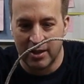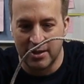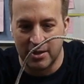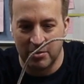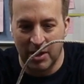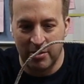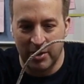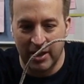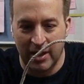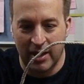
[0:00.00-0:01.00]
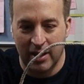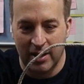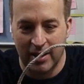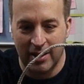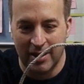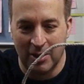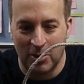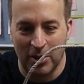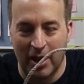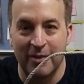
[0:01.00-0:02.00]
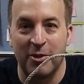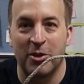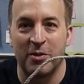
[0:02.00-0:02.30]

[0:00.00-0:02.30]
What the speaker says: So maybe, or like if you're